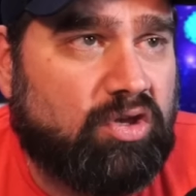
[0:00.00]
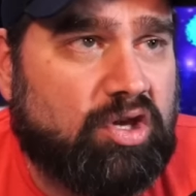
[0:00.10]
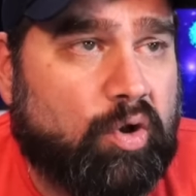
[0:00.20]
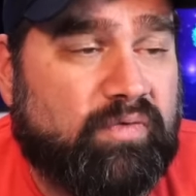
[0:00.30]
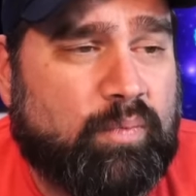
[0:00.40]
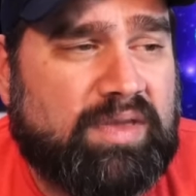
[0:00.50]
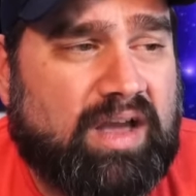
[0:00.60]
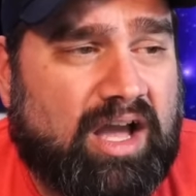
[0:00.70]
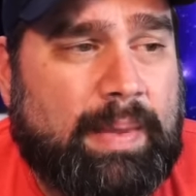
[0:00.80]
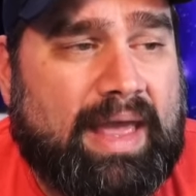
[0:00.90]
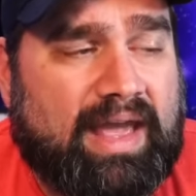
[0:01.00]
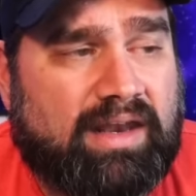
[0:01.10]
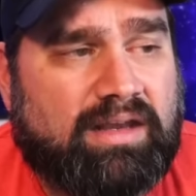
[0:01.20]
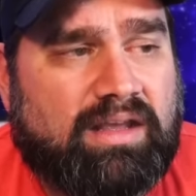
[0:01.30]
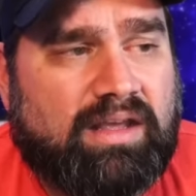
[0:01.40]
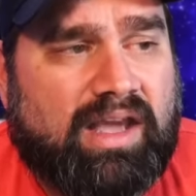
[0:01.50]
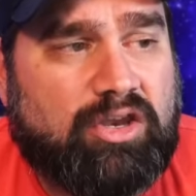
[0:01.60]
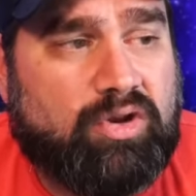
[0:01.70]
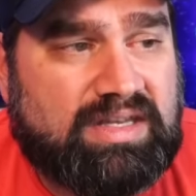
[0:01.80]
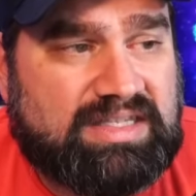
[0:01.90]
You can go even beyond that
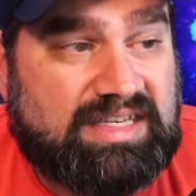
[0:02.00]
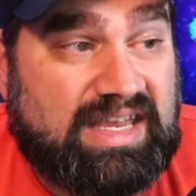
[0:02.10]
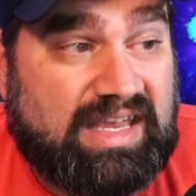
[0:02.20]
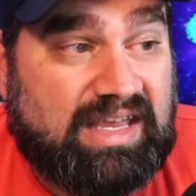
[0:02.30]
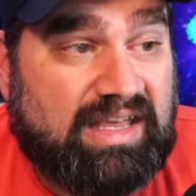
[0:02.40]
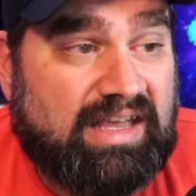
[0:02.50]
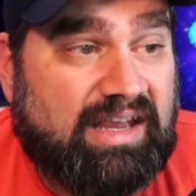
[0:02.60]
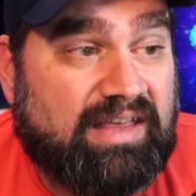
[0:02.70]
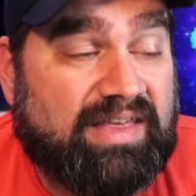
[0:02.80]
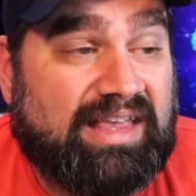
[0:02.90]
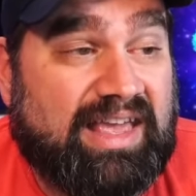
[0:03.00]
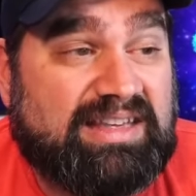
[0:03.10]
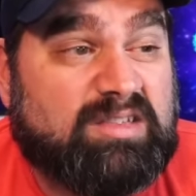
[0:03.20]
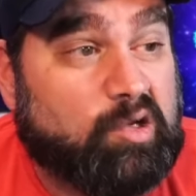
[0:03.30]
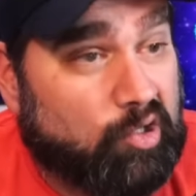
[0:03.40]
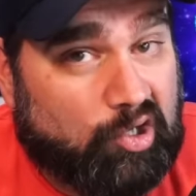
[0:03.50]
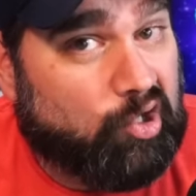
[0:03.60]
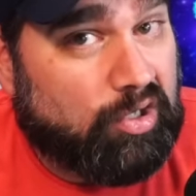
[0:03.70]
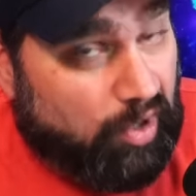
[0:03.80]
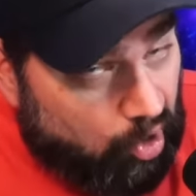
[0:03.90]
and you can see that, yes,
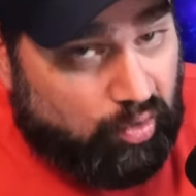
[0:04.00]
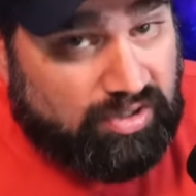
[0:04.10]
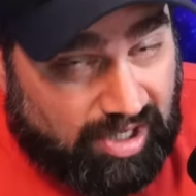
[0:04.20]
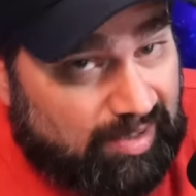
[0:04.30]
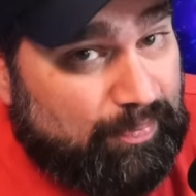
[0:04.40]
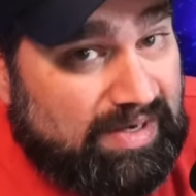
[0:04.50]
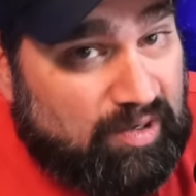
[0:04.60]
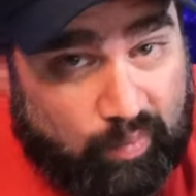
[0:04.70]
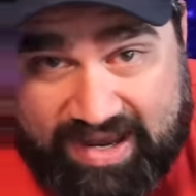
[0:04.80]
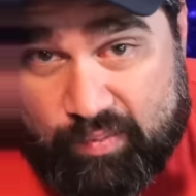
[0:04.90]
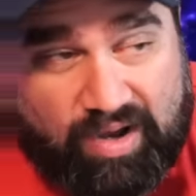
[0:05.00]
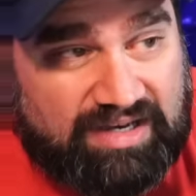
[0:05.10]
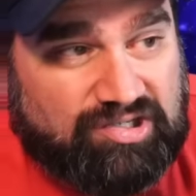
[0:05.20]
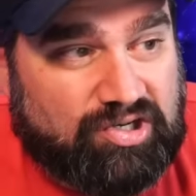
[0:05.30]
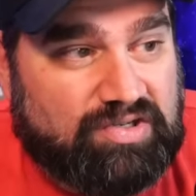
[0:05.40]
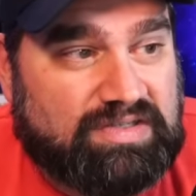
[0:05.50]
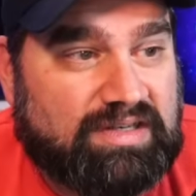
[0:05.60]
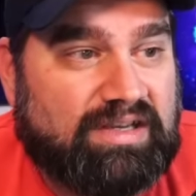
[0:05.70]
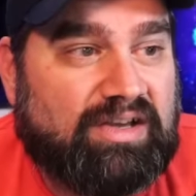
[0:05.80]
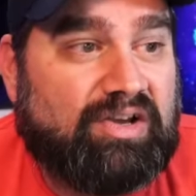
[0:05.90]
her own company, Weight Watchers,
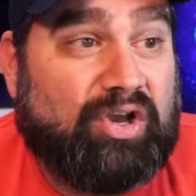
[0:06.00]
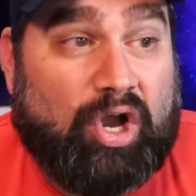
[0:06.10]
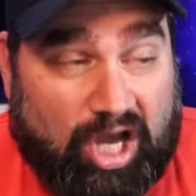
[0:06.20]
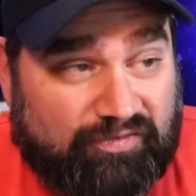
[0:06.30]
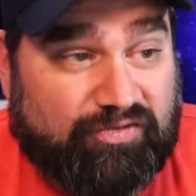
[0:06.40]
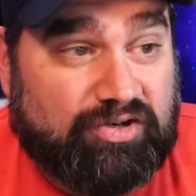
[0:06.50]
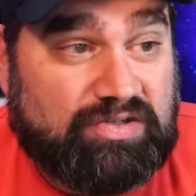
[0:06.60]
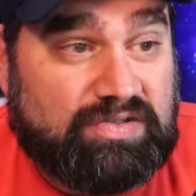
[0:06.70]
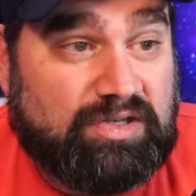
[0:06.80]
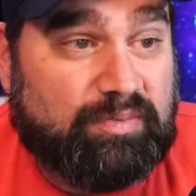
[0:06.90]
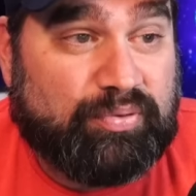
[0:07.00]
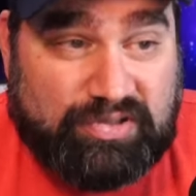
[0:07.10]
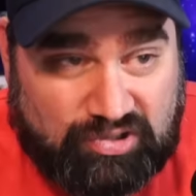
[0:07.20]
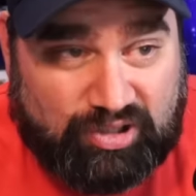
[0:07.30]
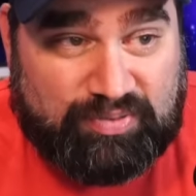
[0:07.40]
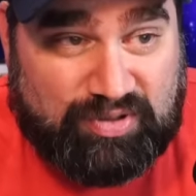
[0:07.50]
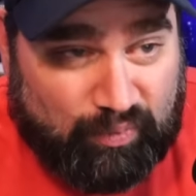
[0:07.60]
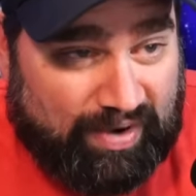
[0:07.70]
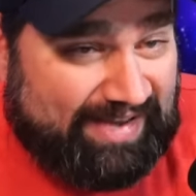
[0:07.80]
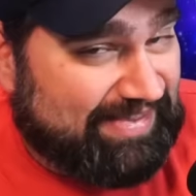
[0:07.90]
offers
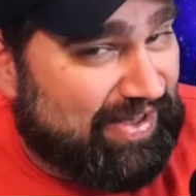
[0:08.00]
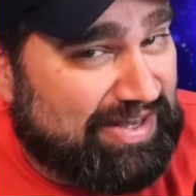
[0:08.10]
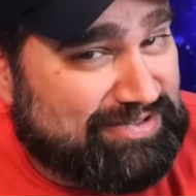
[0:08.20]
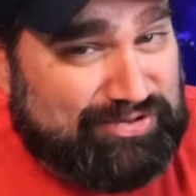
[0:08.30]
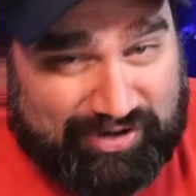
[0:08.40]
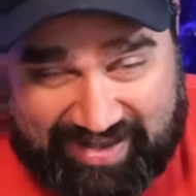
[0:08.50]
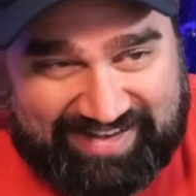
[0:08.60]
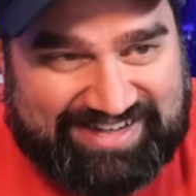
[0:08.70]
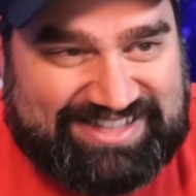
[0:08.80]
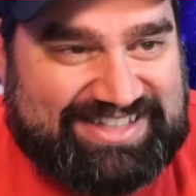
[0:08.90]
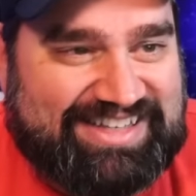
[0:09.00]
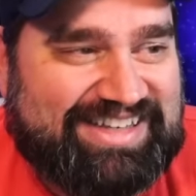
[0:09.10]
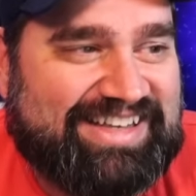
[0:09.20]
prescription weight loss drugs.